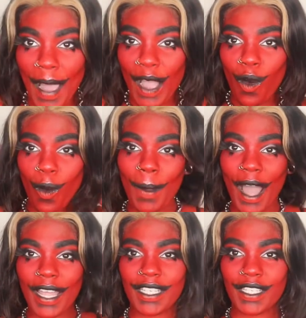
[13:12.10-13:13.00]
whole
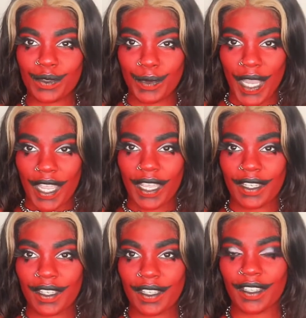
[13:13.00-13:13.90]
body is red.
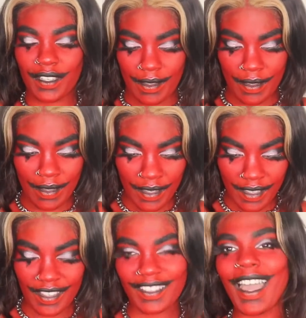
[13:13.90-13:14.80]

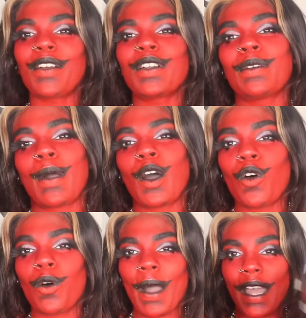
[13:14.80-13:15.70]
Not really my
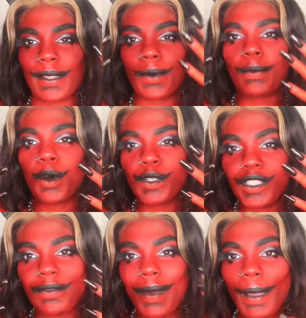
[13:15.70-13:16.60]
whole body, but most
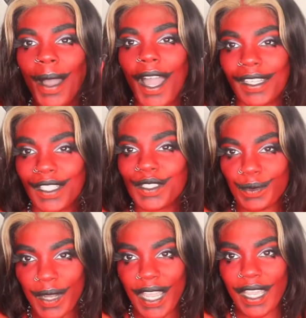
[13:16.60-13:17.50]
of my body is
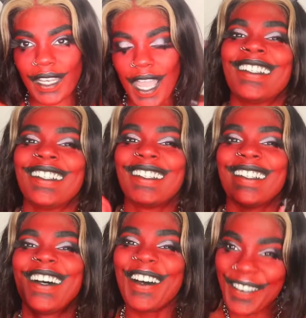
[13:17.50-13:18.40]
red.
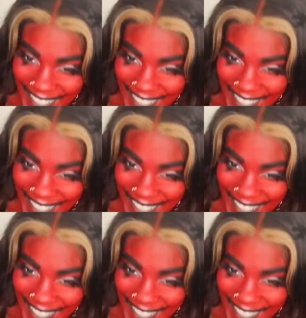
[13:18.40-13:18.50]
Oh my